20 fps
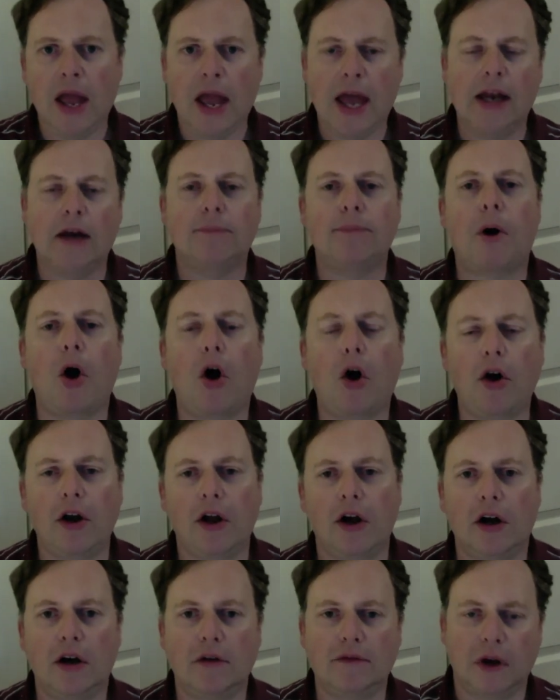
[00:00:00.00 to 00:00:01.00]
And a part
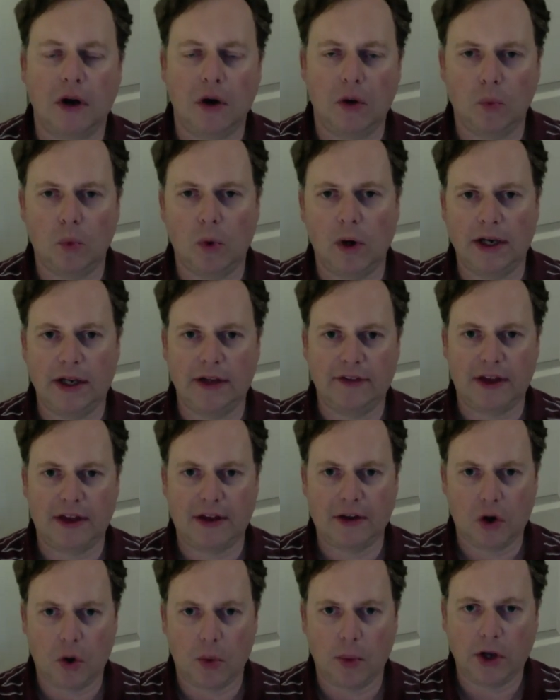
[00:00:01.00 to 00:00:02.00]
of what is
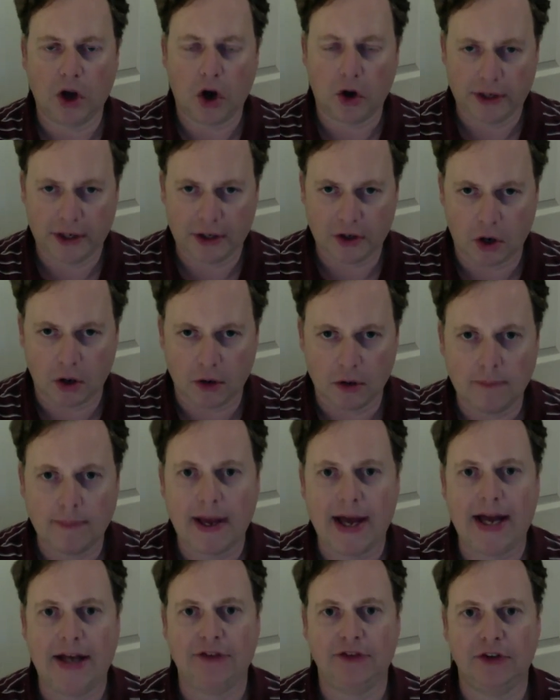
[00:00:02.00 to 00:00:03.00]
going on in our
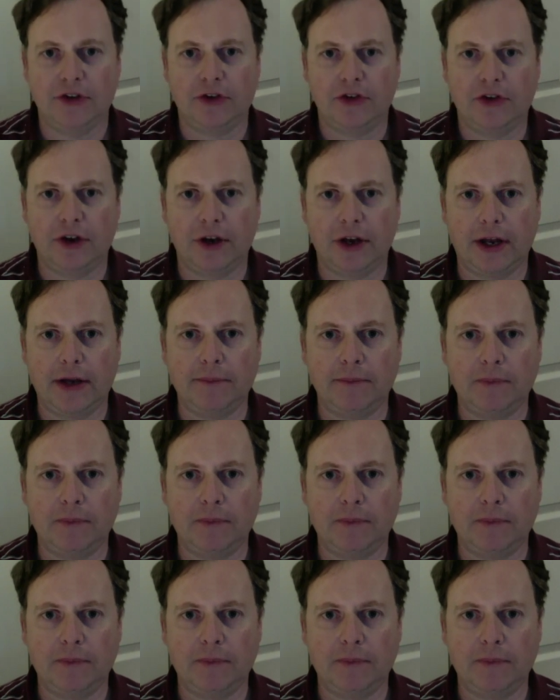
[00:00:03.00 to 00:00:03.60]
passage today